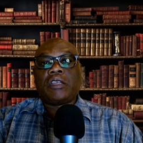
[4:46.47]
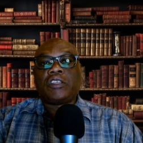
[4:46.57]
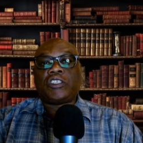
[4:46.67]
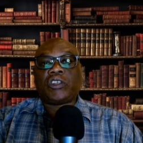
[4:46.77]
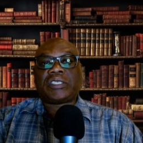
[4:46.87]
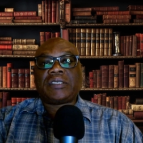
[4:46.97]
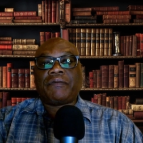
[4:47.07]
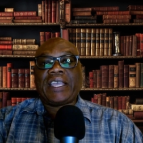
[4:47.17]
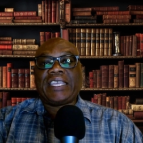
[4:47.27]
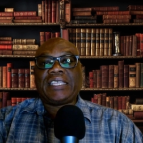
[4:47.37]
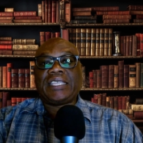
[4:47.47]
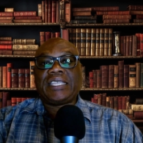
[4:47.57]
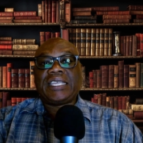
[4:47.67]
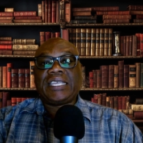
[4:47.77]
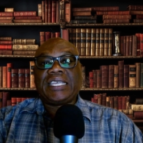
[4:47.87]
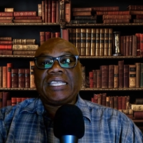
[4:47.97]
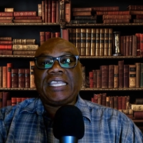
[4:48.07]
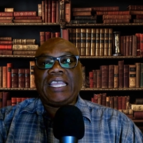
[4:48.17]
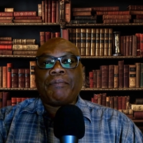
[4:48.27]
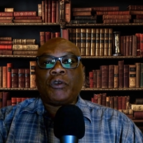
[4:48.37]
justifying the
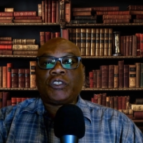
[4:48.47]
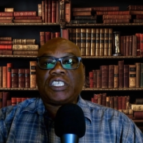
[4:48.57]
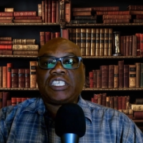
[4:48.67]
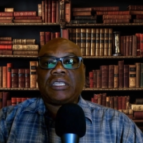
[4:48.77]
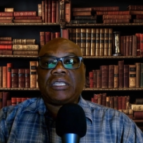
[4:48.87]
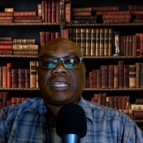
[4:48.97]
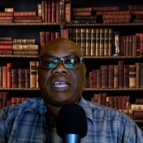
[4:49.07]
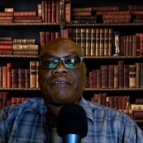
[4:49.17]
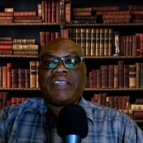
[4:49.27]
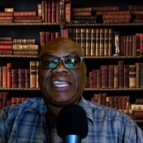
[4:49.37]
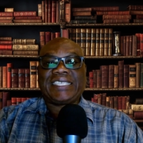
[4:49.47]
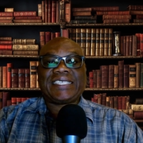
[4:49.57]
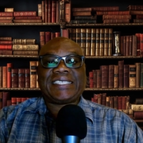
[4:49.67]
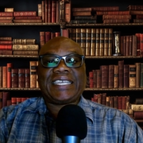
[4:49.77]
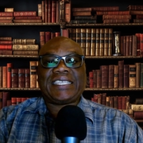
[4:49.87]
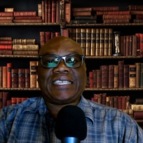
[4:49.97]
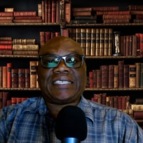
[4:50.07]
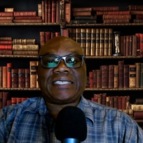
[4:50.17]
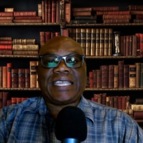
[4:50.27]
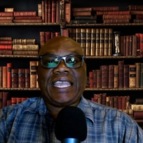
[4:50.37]
imposition of a lesser
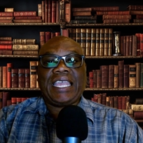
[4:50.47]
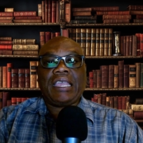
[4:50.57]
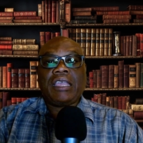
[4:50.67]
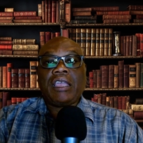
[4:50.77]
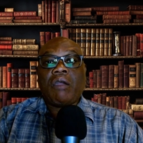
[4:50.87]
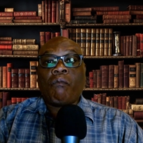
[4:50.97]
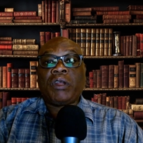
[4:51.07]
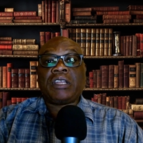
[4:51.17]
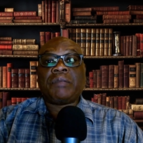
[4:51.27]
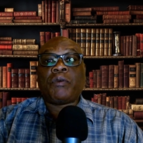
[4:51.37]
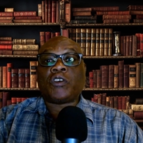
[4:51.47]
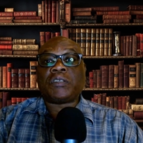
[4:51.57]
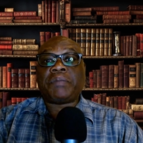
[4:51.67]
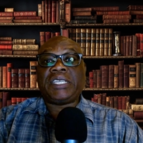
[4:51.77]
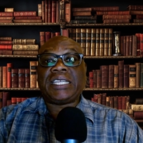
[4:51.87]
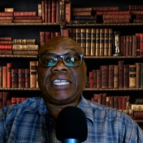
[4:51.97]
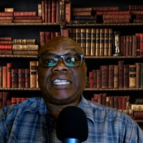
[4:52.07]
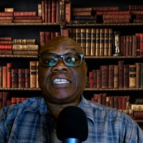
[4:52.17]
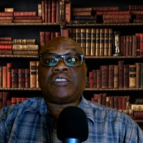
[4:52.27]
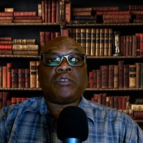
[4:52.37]
sentence. A, whether the person pleaded
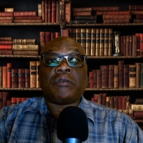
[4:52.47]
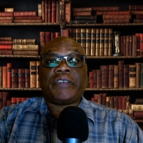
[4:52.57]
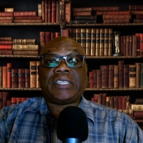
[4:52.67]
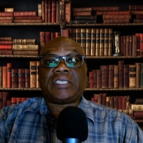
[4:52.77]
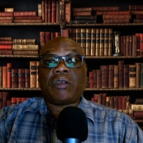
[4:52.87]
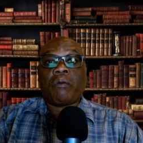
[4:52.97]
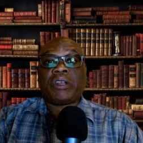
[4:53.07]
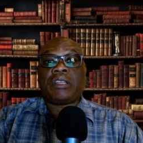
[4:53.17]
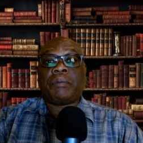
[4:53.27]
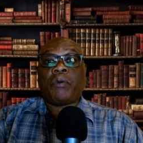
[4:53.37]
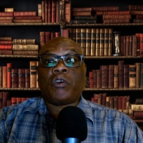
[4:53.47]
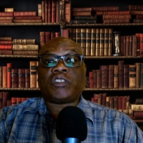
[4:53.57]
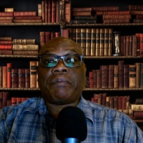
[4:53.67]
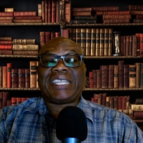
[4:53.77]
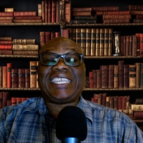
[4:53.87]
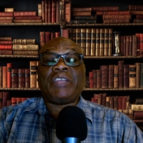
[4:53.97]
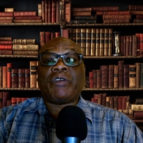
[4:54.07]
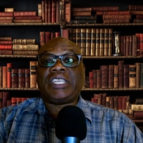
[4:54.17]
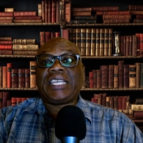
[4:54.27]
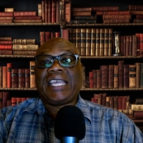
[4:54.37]
guilty to the offense or whether the person
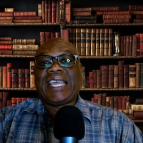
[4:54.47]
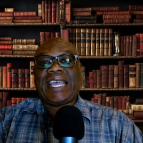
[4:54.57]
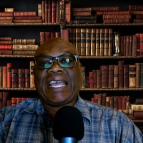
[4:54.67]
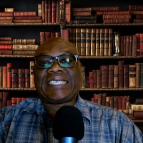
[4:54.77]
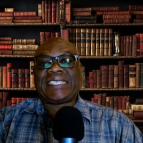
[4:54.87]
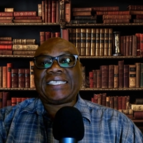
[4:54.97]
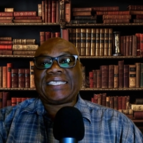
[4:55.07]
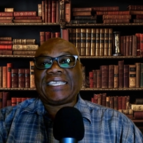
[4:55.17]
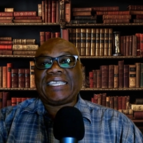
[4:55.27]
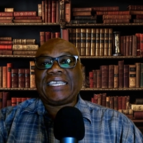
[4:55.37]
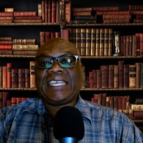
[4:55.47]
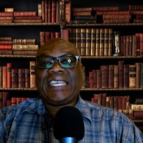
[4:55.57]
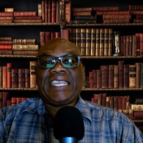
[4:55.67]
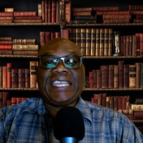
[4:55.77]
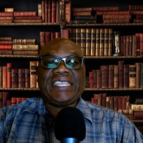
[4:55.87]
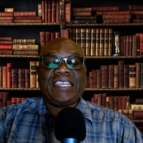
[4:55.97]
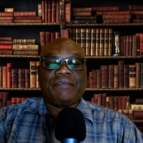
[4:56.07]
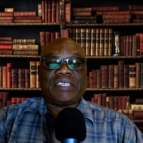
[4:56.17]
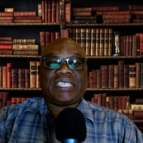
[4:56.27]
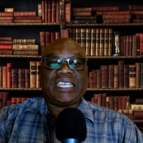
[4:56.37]
materially assisted in the
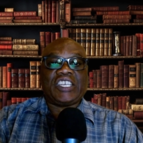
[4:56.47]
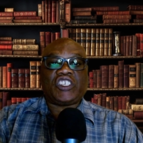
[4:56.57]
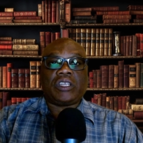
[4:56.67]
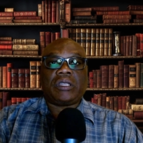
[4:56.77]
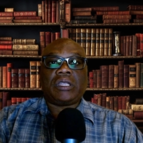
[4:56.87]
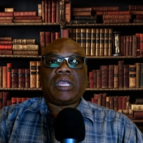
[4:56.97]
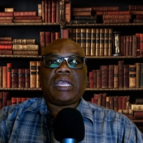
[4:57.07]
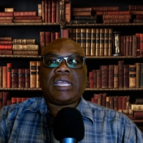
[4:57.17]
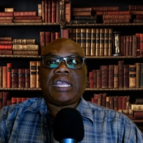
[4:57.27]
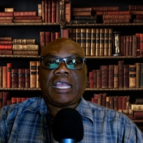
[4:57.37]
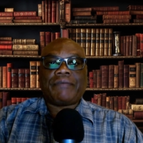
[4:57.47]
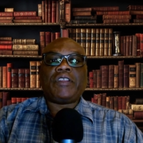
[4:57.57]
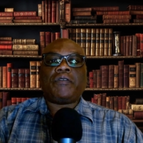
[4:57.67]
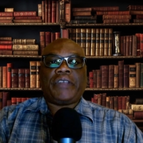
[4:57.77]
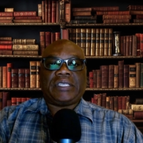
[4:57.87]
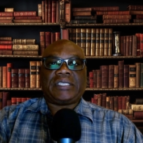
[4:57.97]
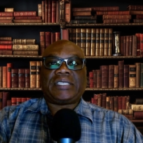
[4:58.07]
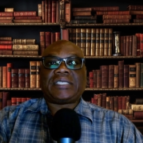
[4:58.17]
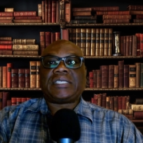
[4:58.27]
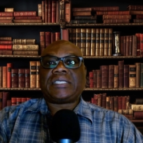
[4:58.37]
investigation of the
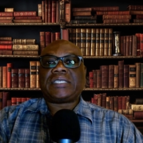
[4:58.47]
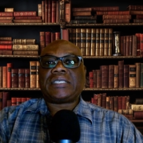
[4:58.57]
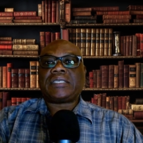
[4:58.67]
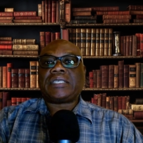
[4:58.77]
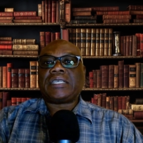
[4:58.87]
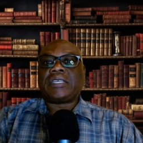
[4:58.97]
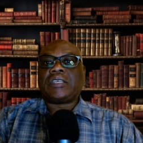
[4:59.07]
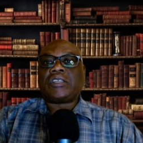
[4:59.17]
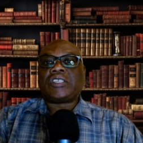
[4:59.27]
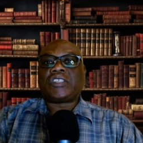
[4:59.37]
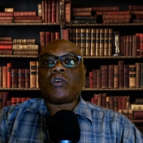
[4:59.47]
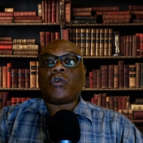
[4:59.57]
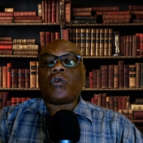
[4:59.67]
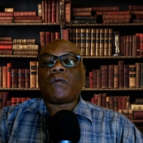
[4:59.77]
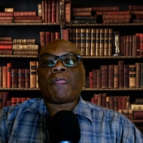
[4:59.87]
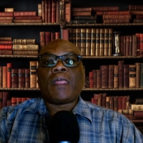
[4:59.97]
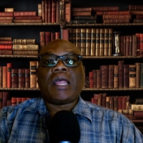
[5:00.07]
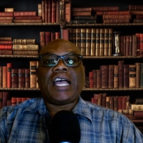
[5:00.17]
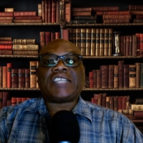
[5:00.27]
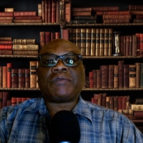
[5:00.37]
offense. So,
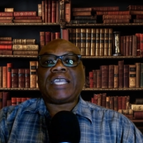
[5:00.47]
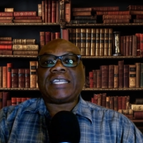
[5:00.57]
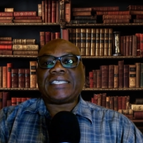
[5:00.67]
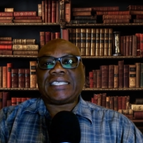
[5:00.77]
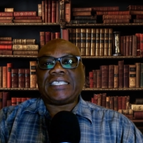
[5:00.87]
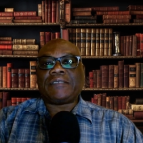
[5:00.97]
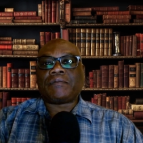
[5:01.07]
as we can see,